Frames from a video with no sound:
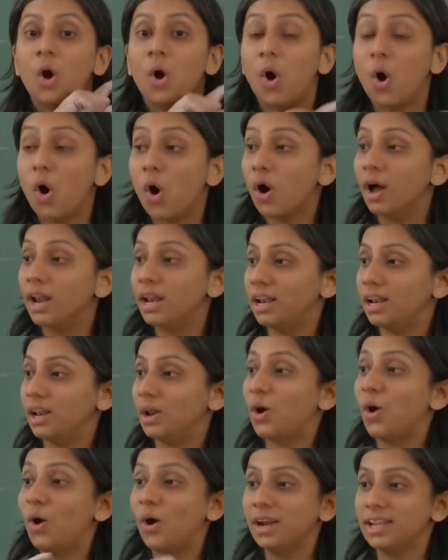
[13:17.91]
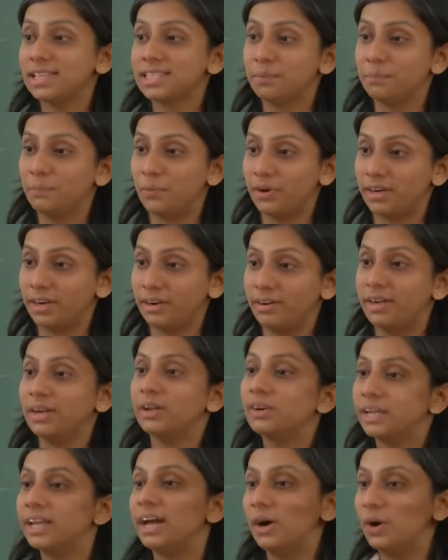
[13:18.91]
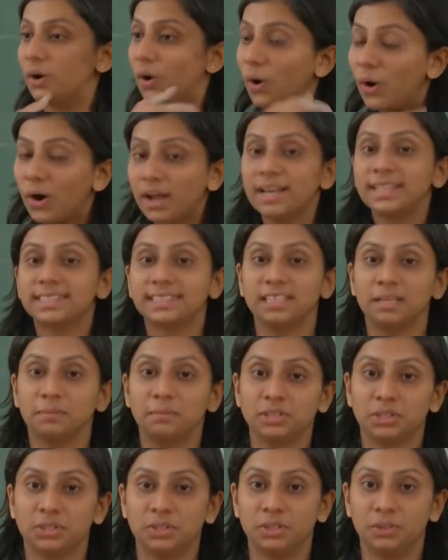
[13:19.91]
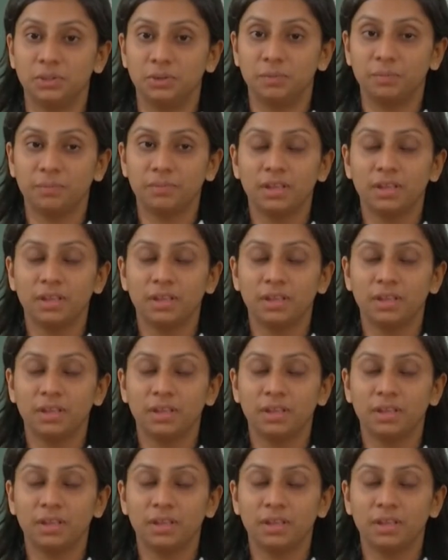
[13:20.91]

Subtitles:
all is important, right? Yeah, all its neighbors should go.